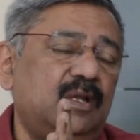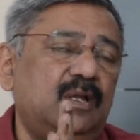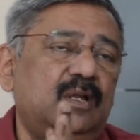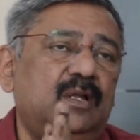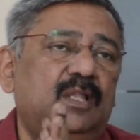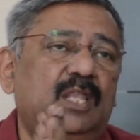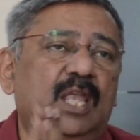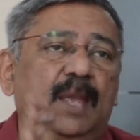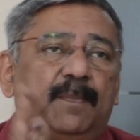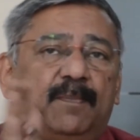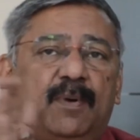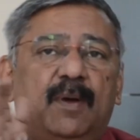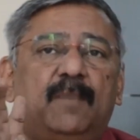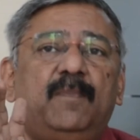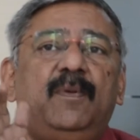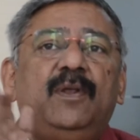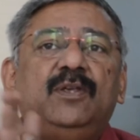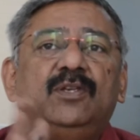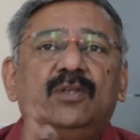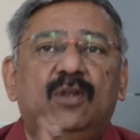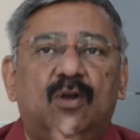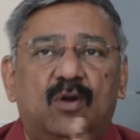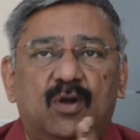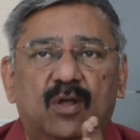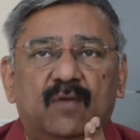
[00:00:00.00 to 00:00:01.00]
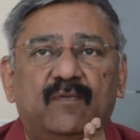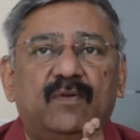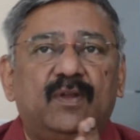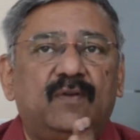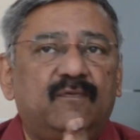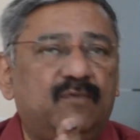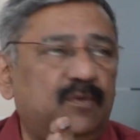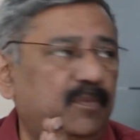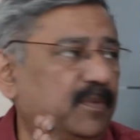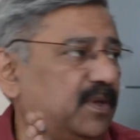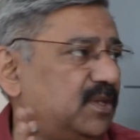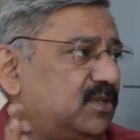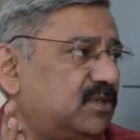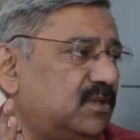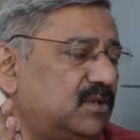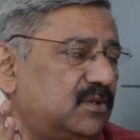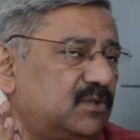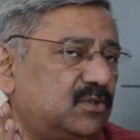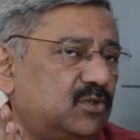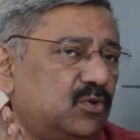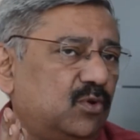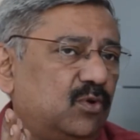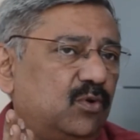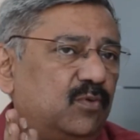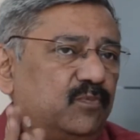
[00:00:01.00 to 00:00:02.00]
They publish a lot of information.
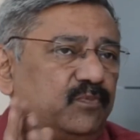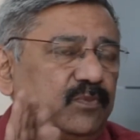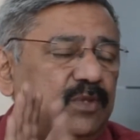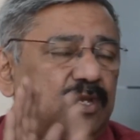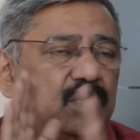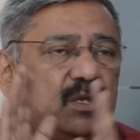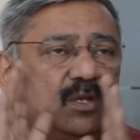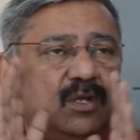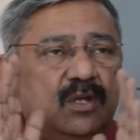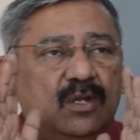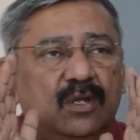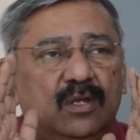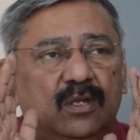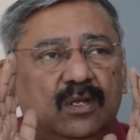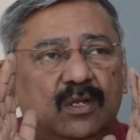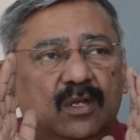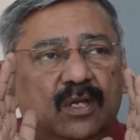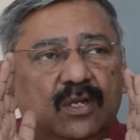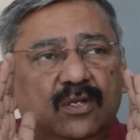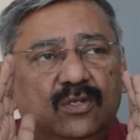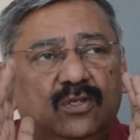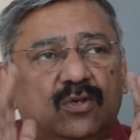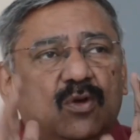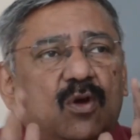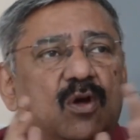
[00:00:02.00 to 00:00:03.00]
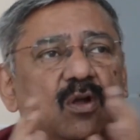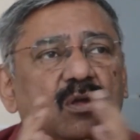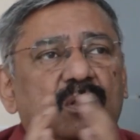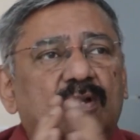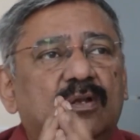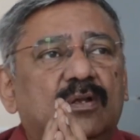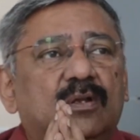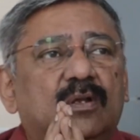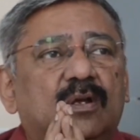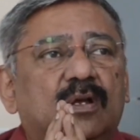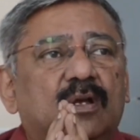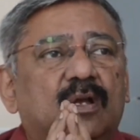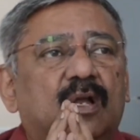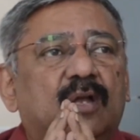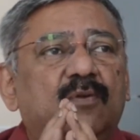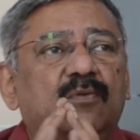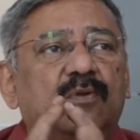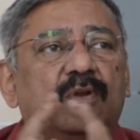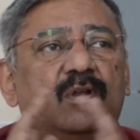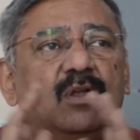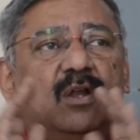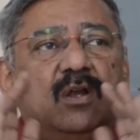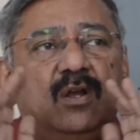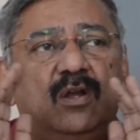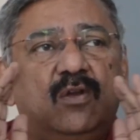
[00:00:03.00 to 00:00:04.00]
So, in short, I
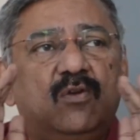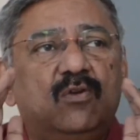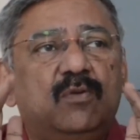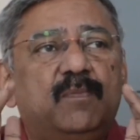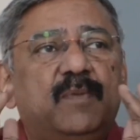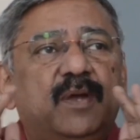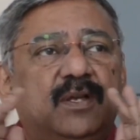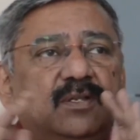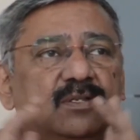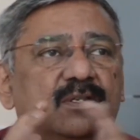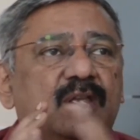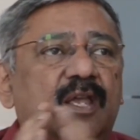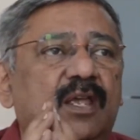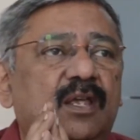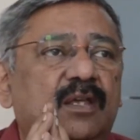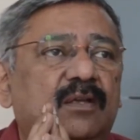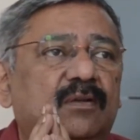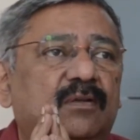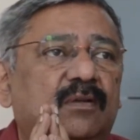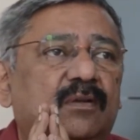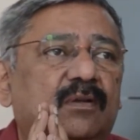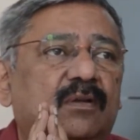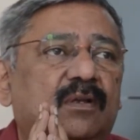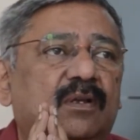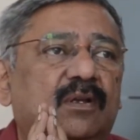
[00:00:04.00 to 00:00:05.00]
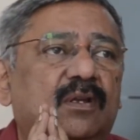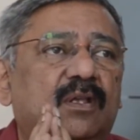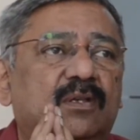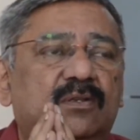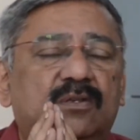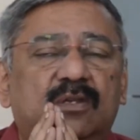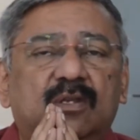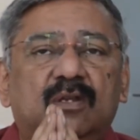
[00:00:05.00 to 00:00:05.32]
would conclude by saying industry